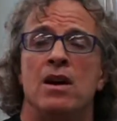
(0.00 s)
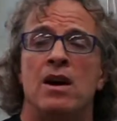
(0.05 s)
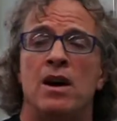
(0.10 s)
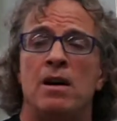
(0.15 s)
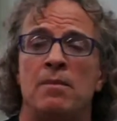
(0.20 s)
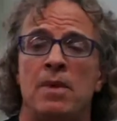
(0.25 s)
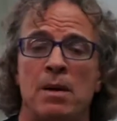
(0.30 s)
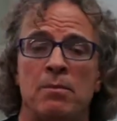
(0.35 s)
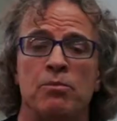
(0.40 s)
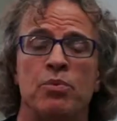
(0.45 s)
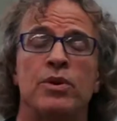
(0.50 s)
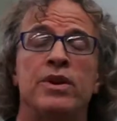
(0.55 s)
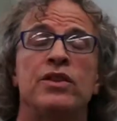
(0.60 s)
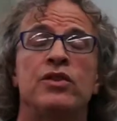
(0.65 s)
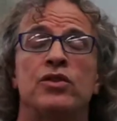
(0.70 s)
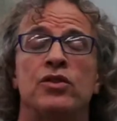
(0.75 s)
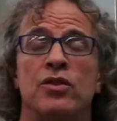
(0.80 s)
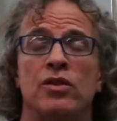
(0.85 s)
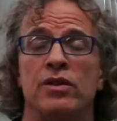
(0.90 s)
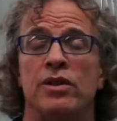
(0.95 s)
I'm pretty
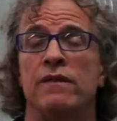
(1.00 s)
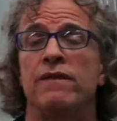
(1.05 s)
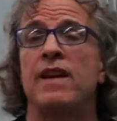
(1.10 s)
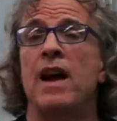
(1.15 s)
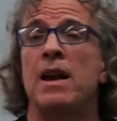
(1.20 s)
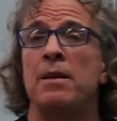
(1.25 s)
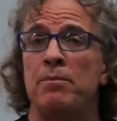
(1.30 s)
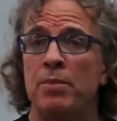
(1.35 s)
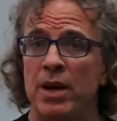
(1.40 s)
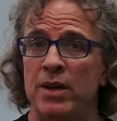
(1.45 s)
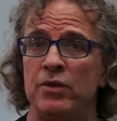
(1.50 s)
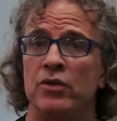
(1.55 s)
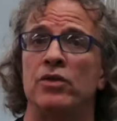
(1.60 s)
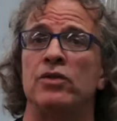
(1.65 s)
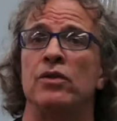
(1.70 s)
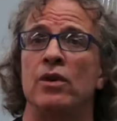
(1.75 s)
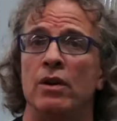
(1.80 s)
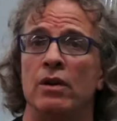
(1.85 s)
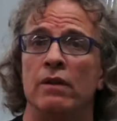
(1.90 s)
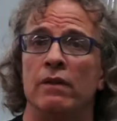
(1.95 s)
sure you've got a
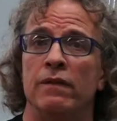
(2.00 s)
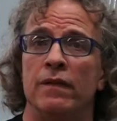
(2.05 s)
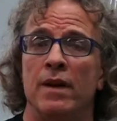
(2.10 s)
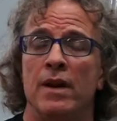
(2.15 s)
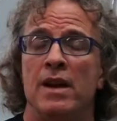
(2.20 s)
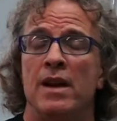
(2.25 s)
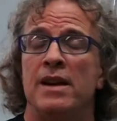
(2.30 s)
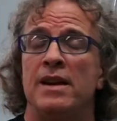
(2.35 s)
pinched nerve.